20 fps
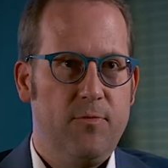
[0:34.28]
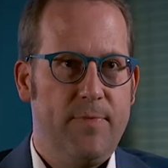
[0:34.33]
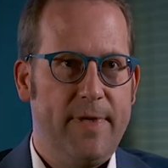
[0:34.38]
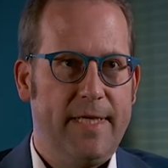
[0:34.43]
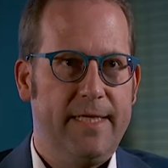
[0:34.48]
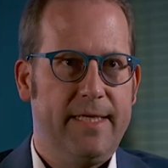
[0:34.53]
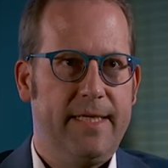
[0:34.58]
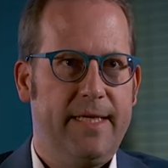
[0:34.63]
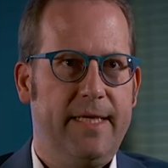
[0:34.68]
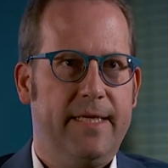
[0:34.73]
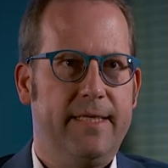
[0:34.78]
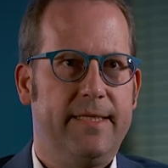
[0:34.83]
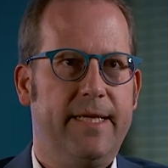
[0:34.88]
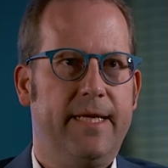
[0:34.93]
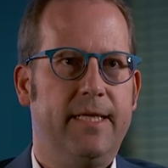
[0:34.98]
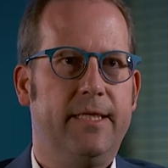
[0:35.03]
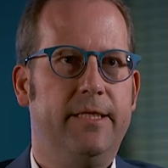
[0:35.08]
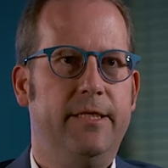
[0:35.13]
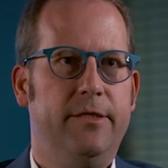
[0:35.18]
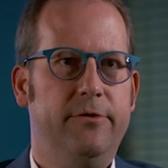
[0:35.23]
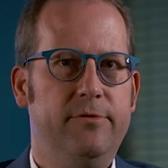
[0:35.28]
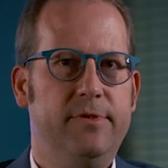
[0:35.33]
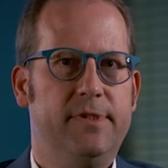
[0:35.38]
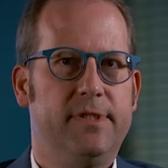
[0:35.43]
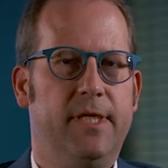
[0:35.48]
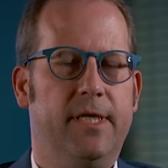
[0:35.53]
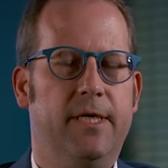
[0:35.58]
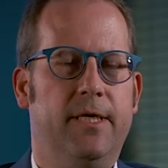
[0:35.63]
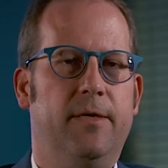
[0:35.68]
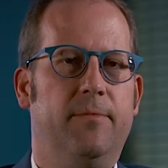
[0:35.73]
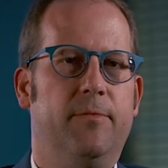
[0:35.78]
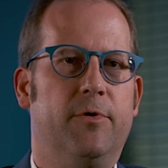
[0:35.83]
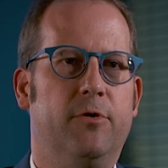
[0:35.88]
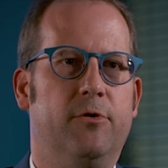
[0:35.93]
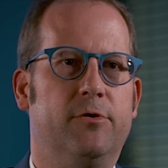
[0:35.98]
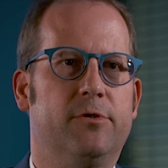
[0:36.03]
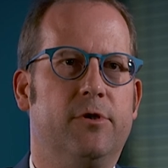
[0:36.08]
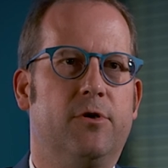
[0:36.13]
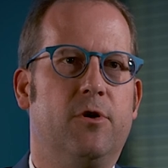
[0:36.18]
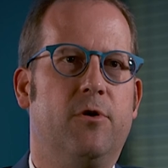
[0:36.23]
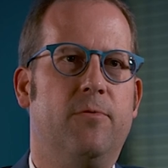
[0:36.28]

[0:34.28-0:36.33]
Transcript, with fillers: mobility in daily use, but also